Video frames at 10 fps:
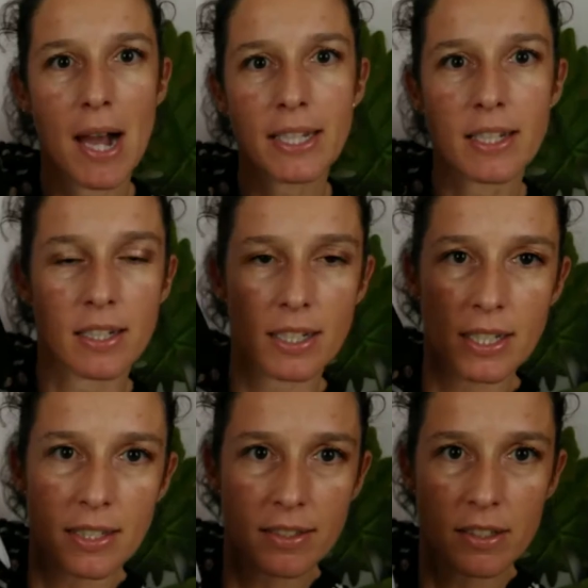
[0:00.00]
bag
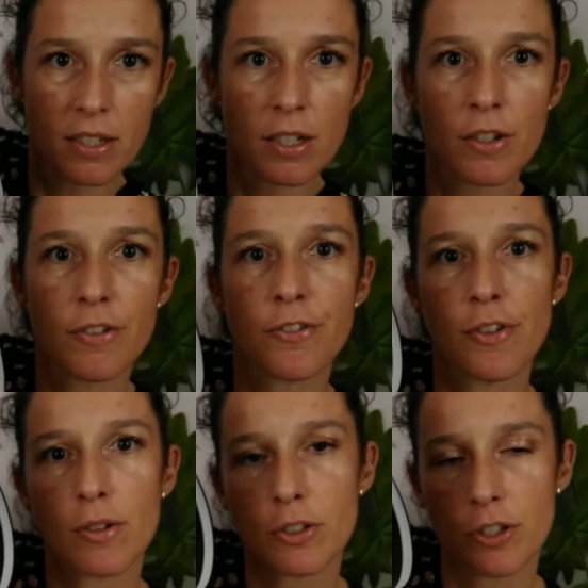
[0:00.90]
is
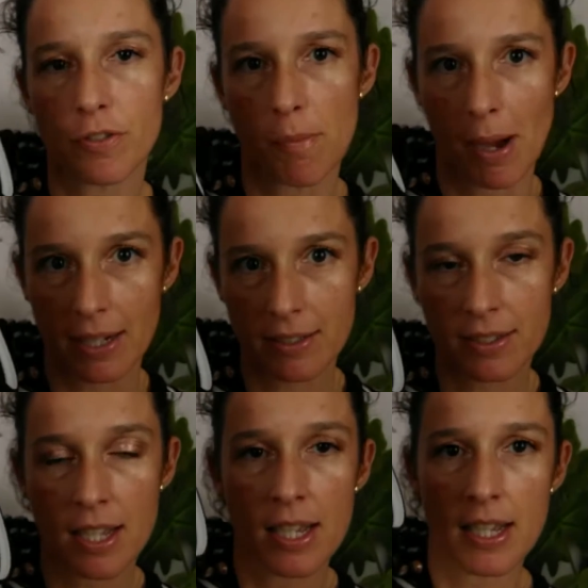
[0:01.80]
full to the max,